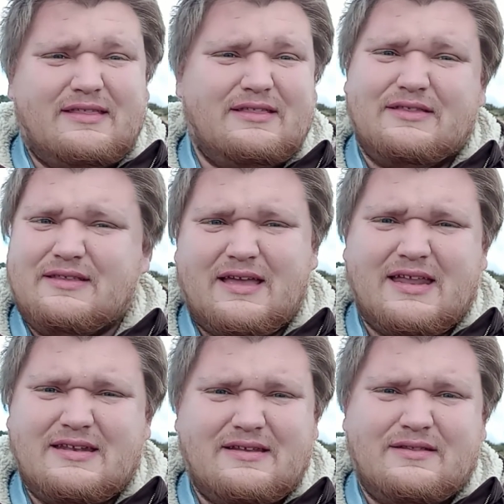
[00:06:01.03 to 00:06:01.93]
I
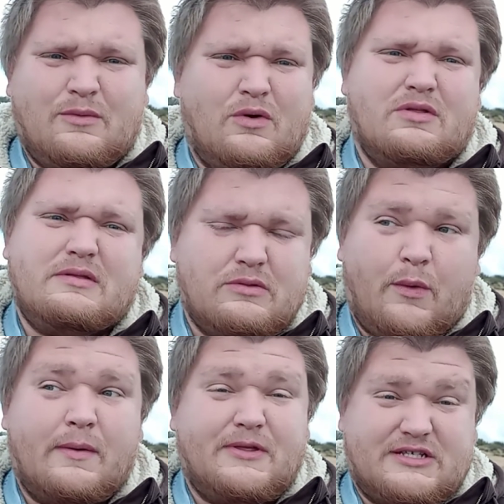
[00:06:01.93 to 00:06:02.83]
in the one the
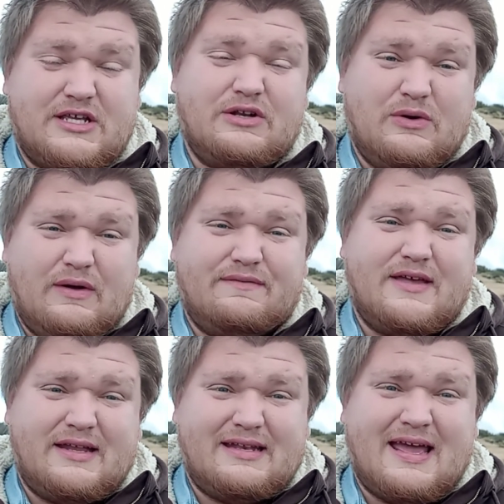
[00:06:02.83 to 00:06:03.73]
one place I knew of
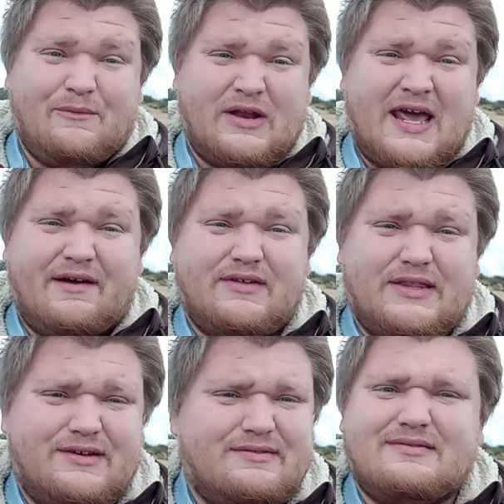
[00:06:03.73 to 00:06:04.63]
that would have
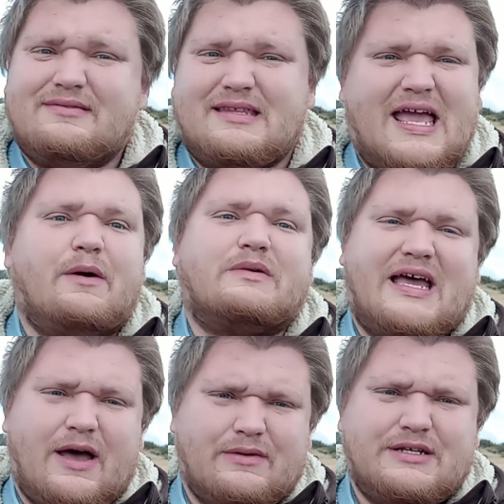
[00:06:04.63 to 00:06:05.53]
leather, guy was
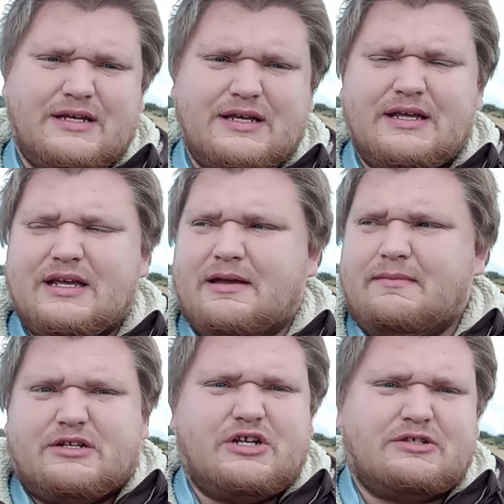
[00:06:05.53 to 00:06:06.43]
out. I'm like,
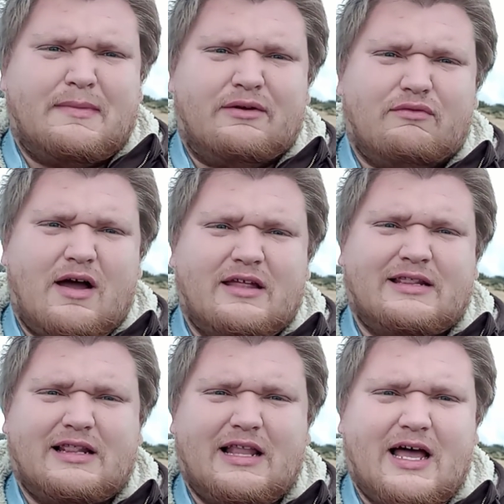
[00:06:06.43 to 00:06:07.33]
just my rotten
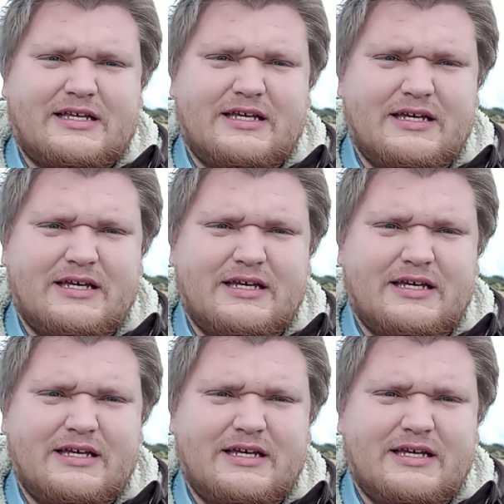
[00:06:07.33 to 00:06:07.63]
luck.